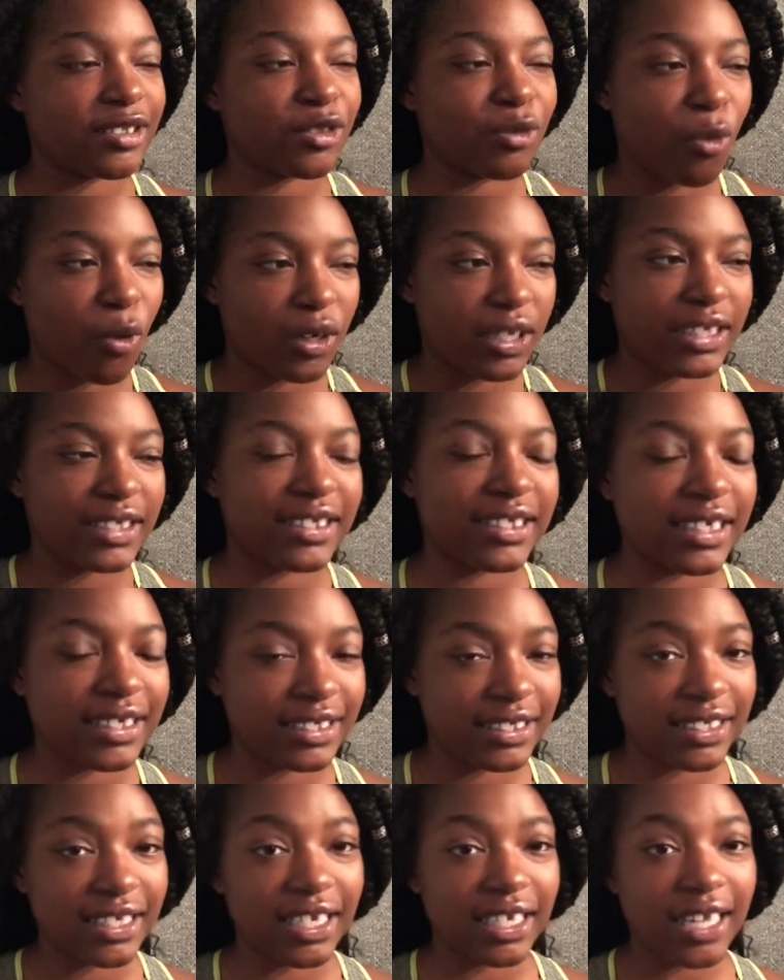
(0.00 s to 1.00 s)

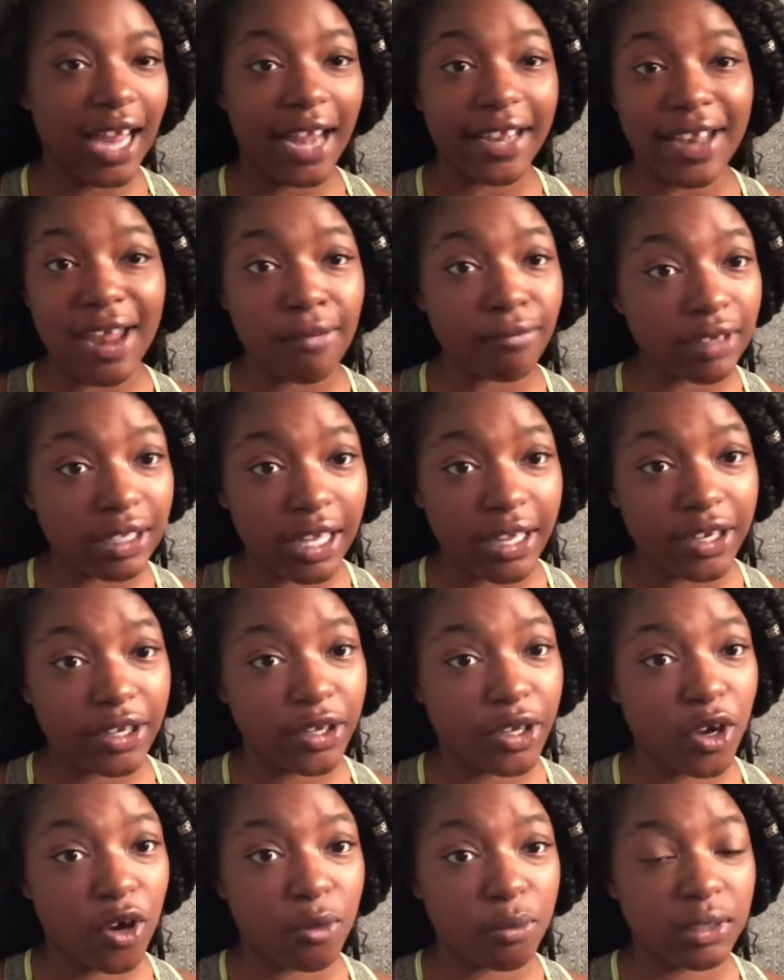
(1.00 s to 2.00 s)
2016, I never let it
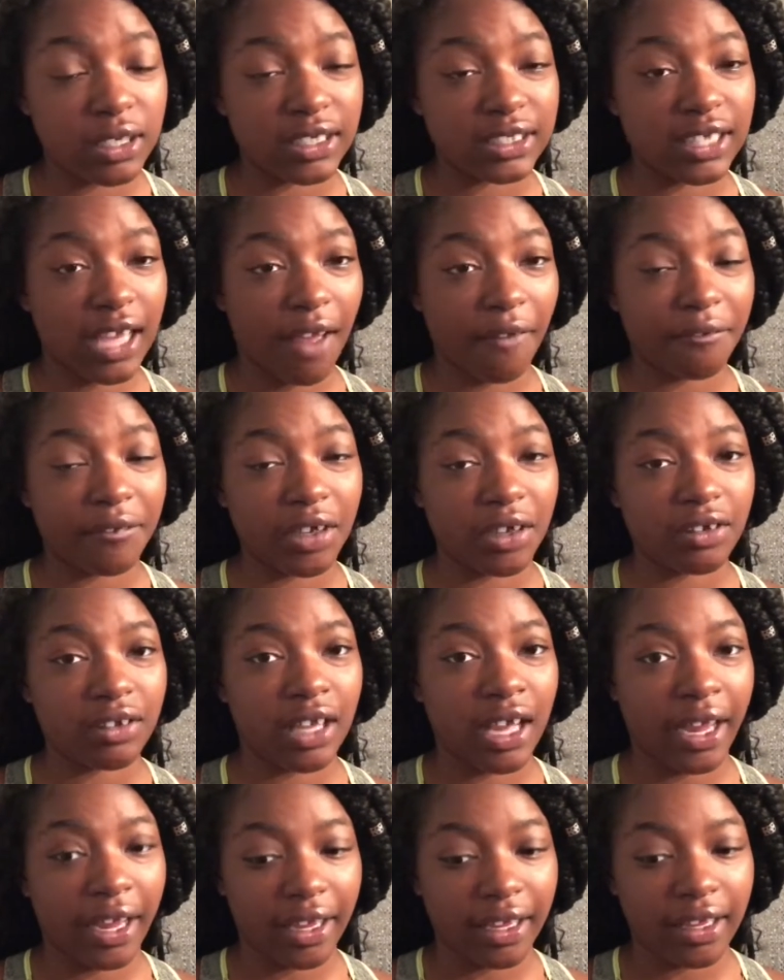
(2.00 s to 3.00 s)
go because I felt
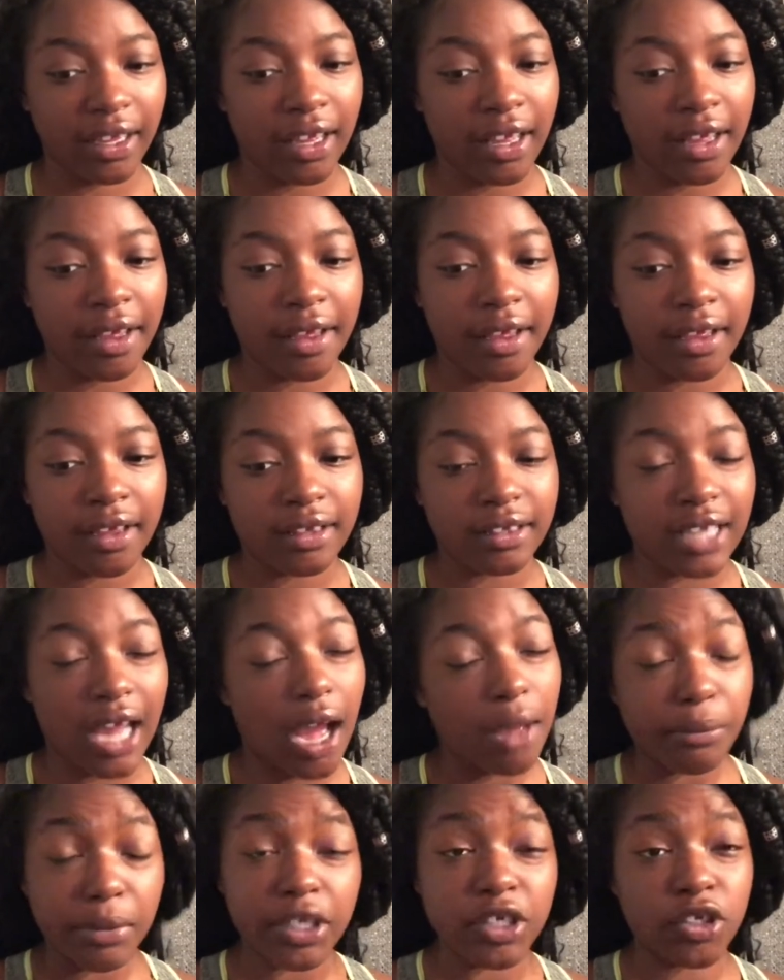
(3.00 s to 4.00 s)
like,
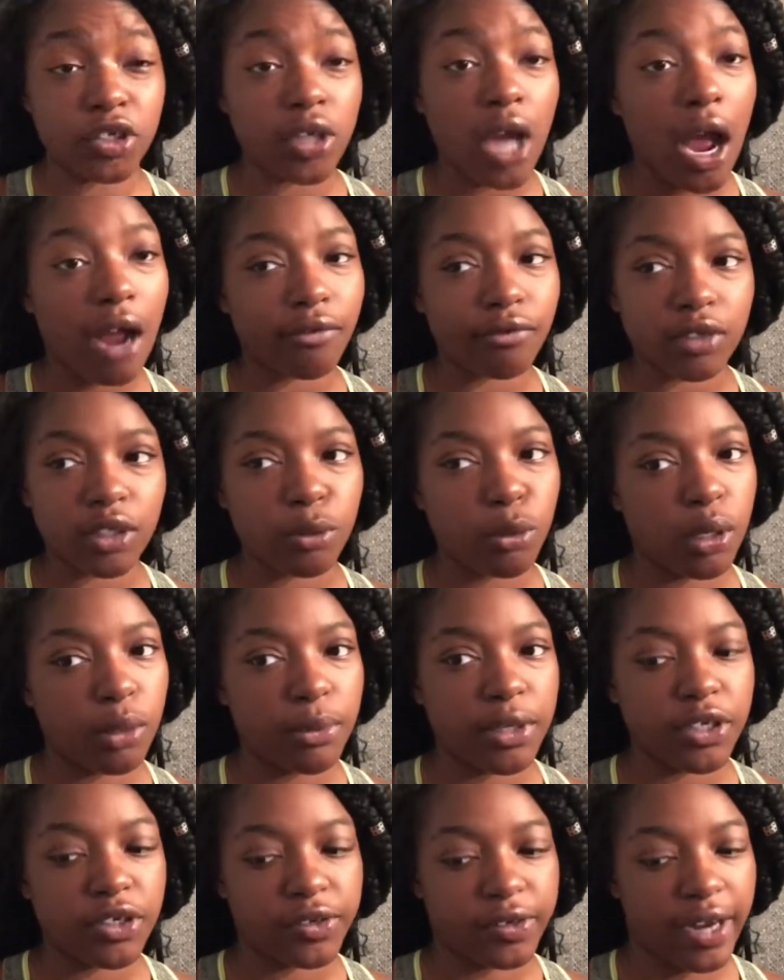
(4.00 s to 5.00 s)
nah, bitch, I really want to
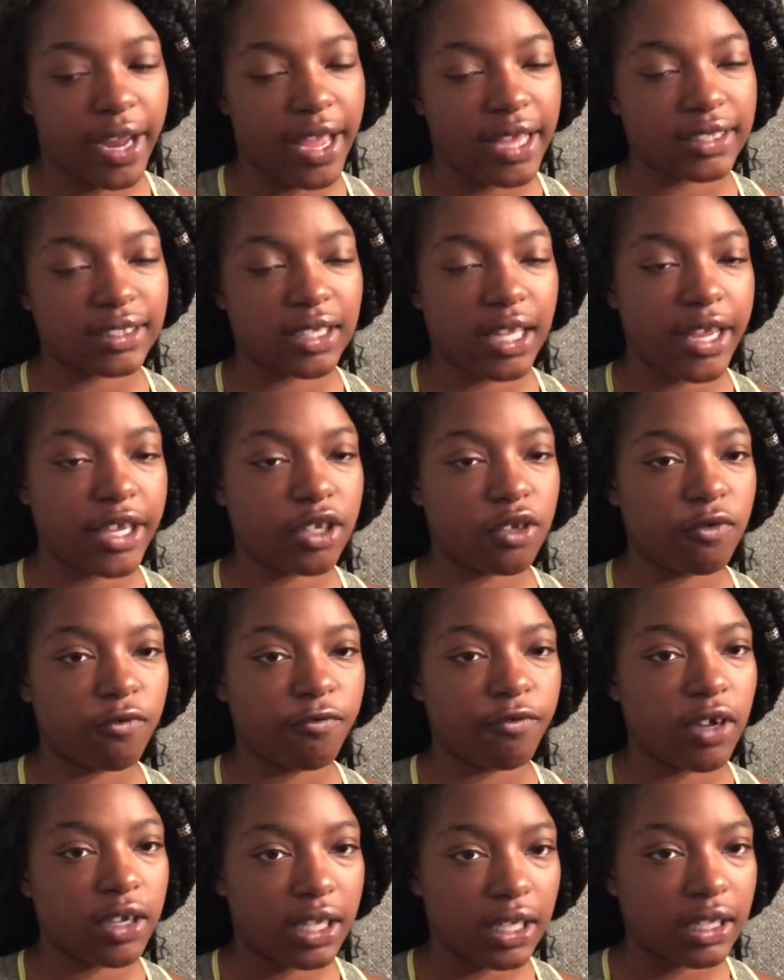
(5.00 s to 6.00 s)
beat your ass. Like, you
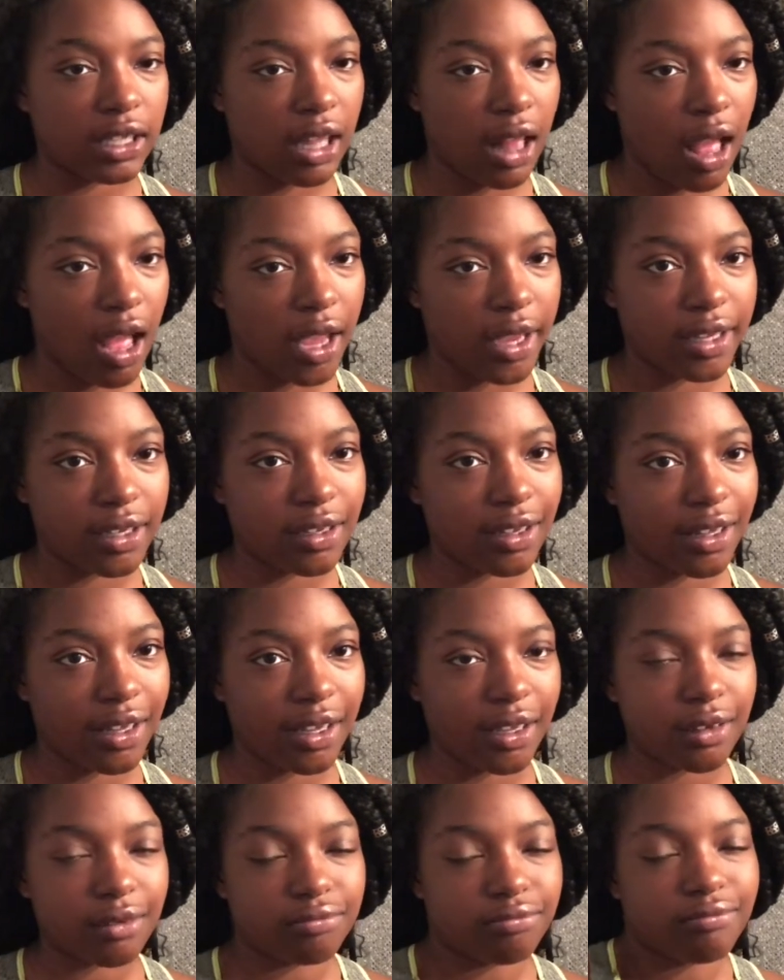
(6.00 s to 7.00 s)
fucking lied.
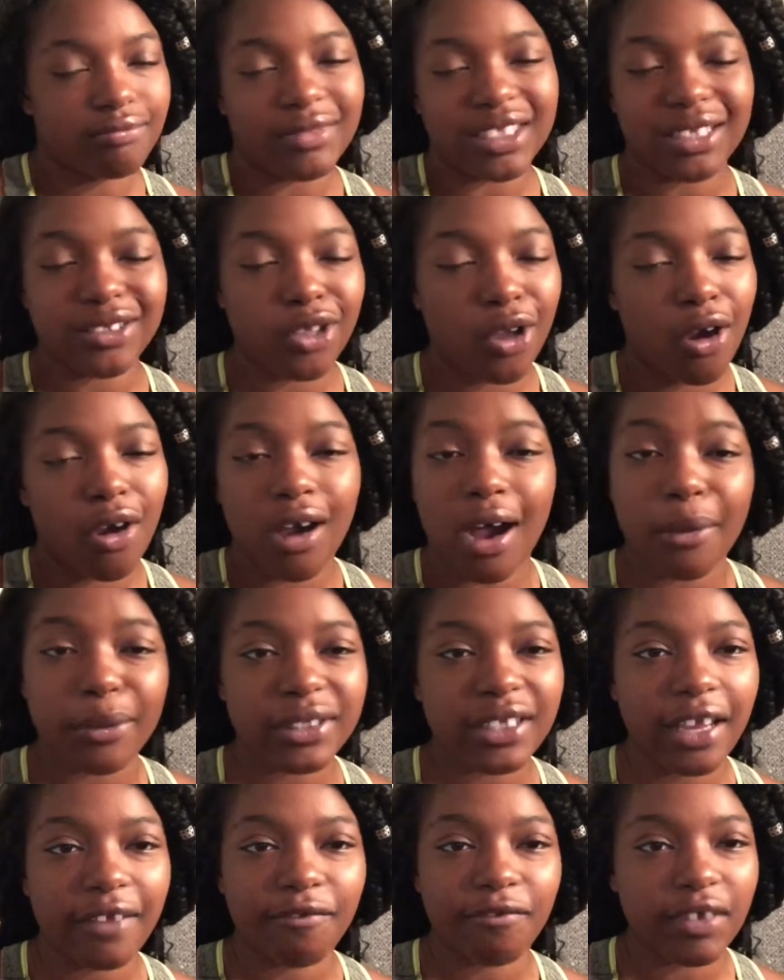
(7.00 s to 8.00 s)
Like, y'all, I
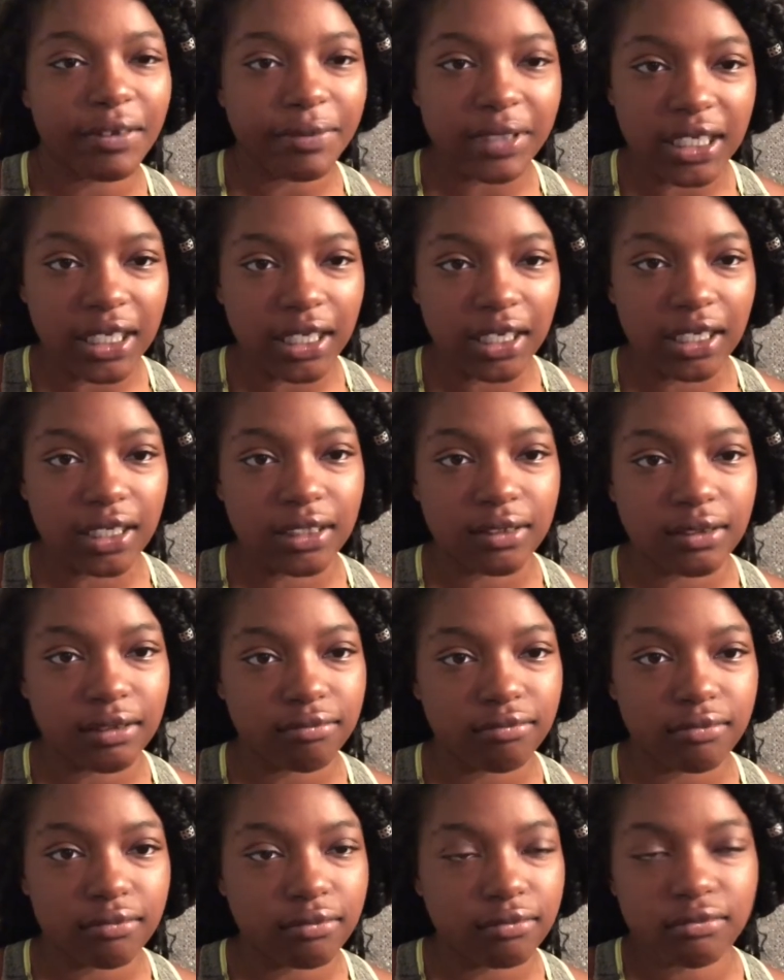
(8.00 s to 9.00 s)
was like 14
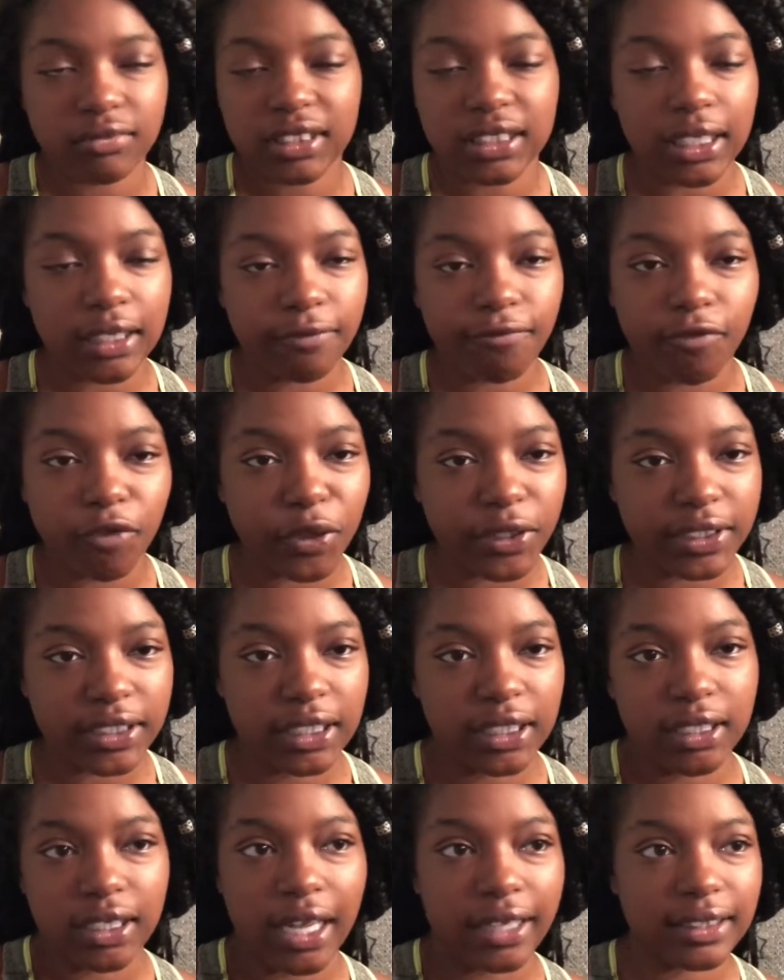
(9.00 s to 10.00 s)

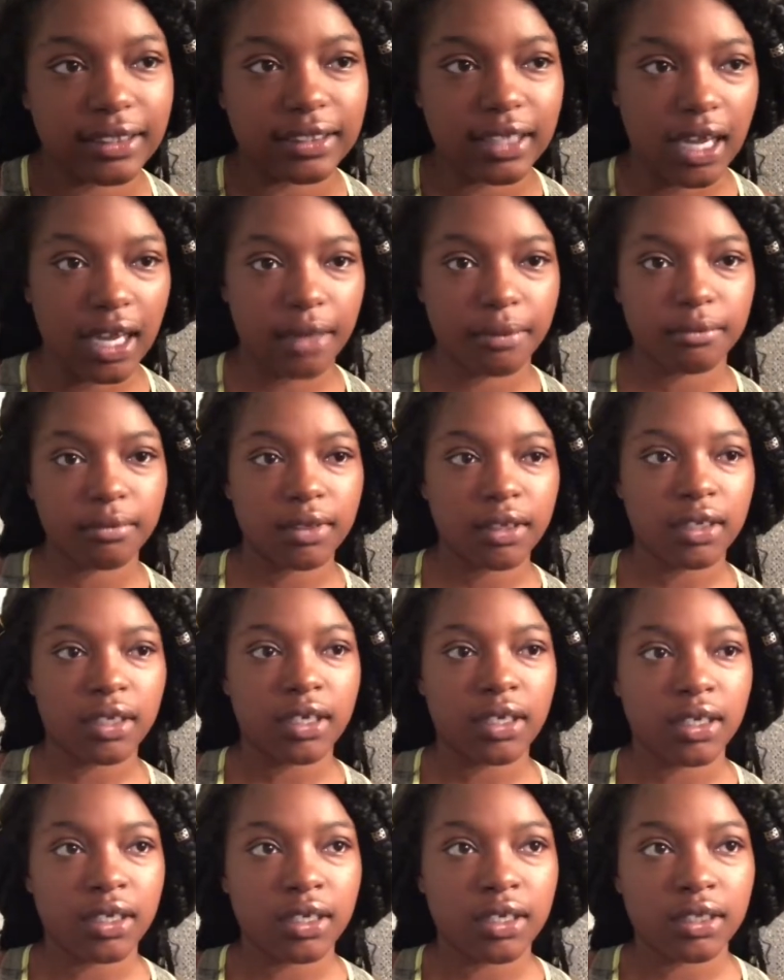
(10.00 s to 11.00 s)
at the time.
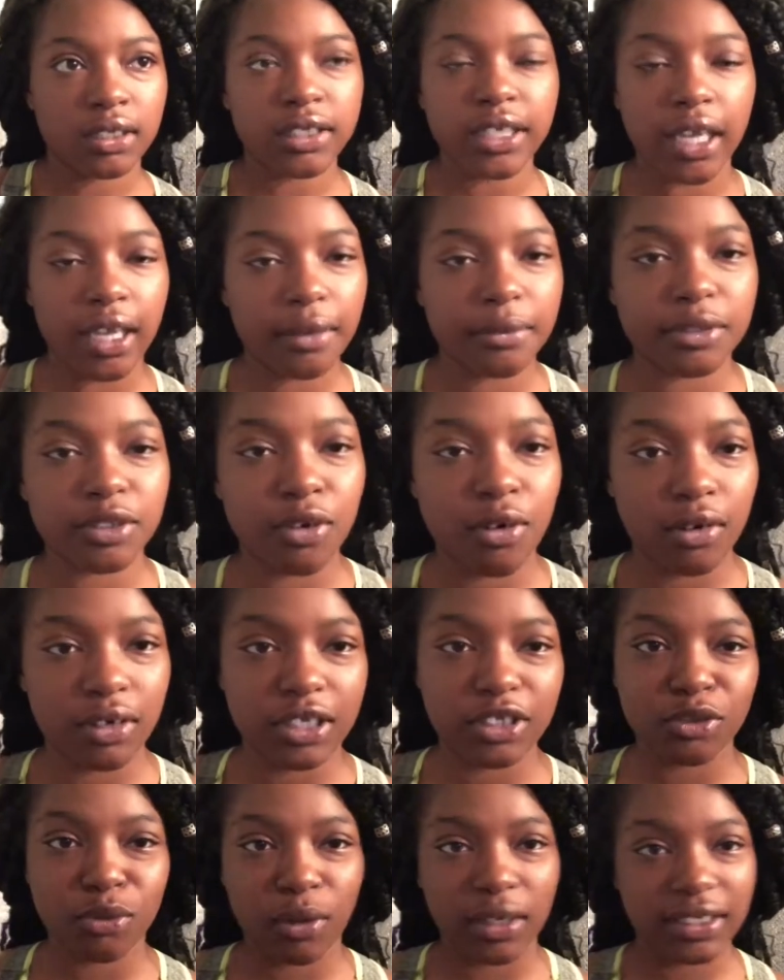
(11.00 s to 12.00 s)
Yeah, it was going
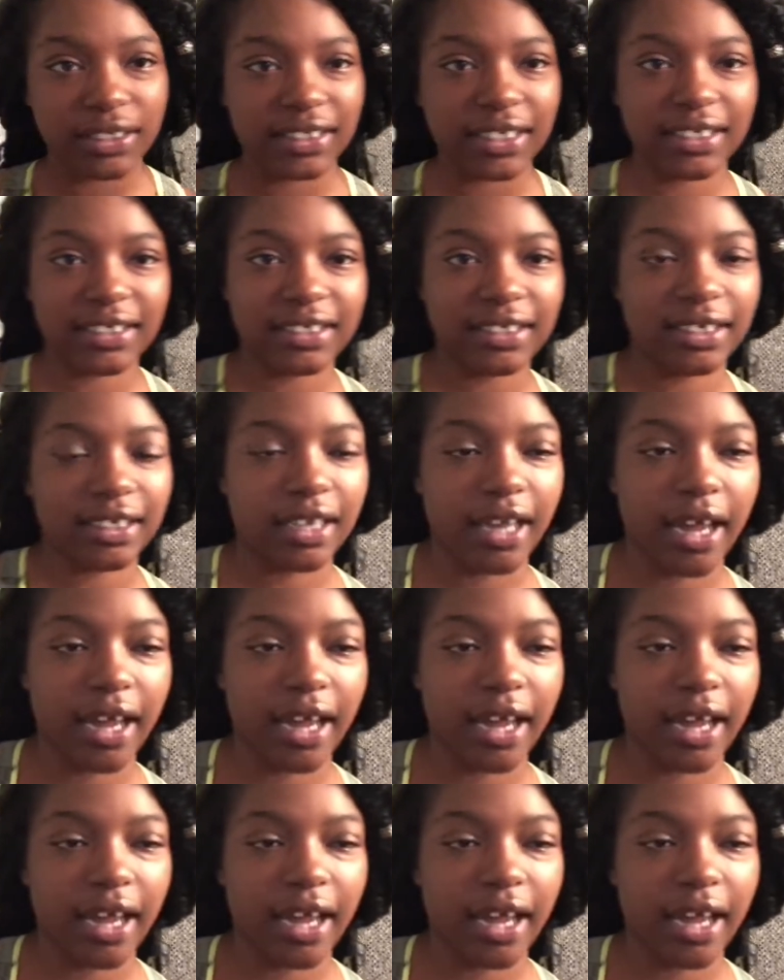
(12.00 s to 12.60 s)
in 2016